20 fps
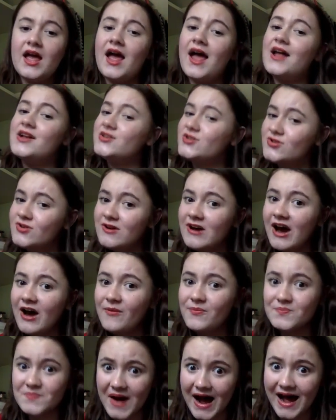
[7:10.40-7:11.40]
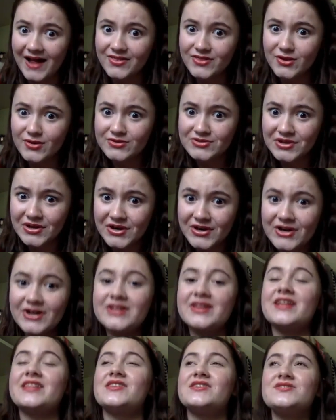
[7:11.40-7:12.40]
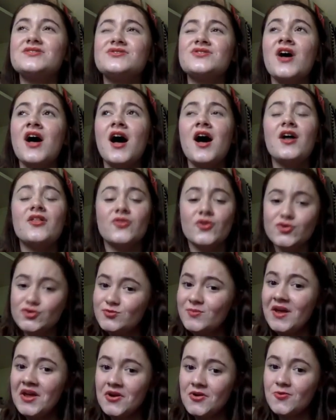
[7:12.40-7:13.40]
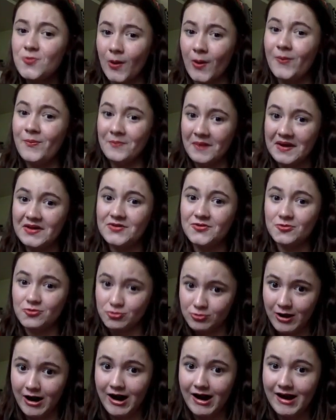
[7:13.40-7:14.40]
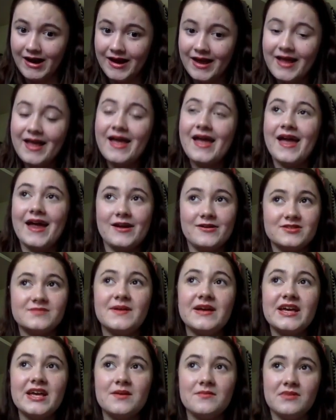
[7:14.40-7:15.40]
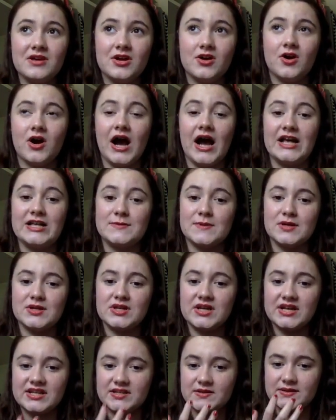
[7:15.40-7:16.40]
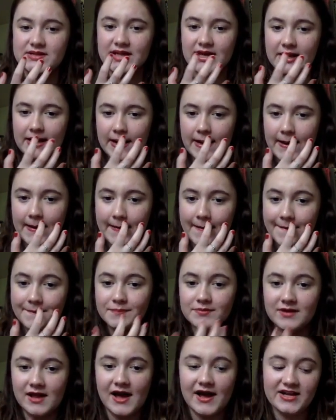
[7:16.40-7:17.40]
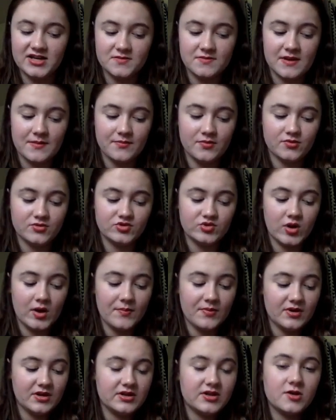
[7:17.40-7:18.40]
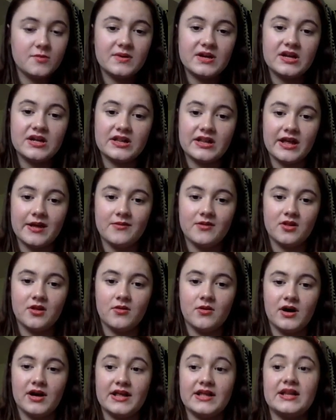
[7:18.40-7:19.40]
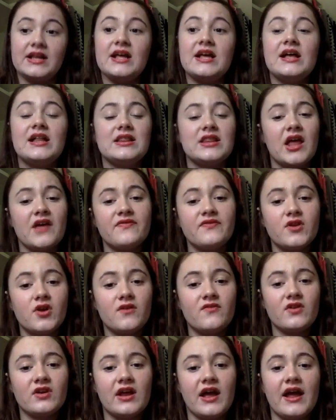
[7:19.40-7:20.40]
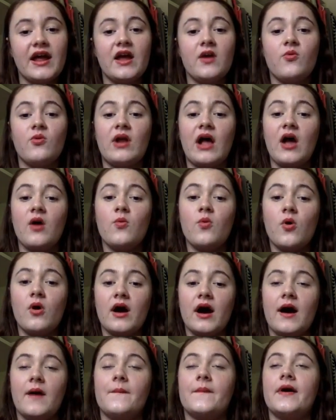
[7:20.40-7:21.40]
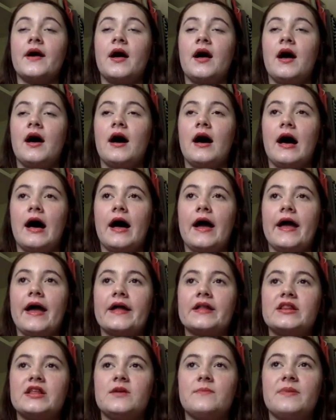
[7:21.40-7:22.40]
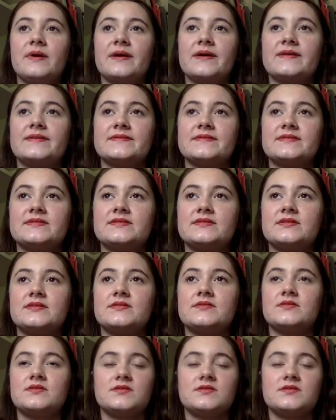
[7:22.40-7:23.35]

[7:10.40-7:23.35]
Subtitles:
and do you know how bad those hurt? Like those make grown men cry, and it was making me cry, especially because it was like a blind pimple. So I put a little bit of Glam Glow on it, left it overnight, and when I woke up, I had the biggest